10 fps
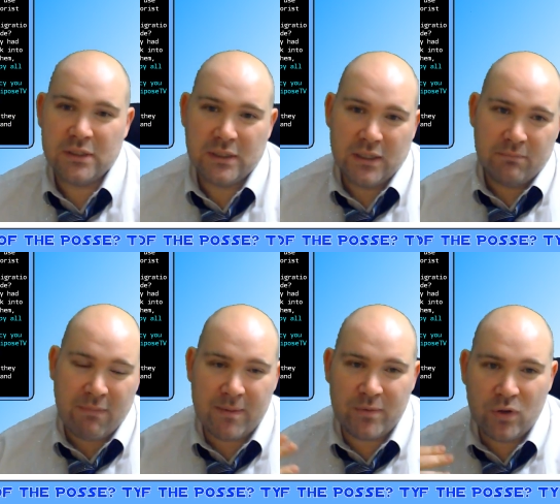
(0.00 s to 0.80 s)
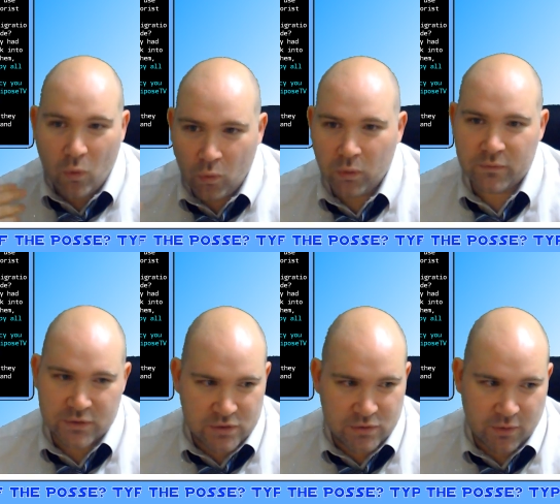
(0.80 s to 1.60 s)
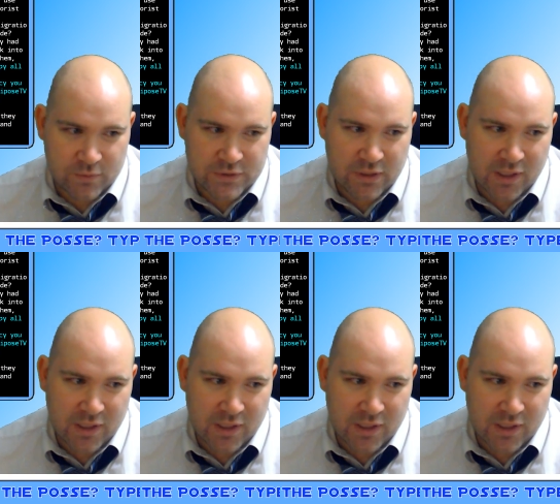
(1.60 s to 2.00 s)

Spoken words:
maybe not all of the story was going in.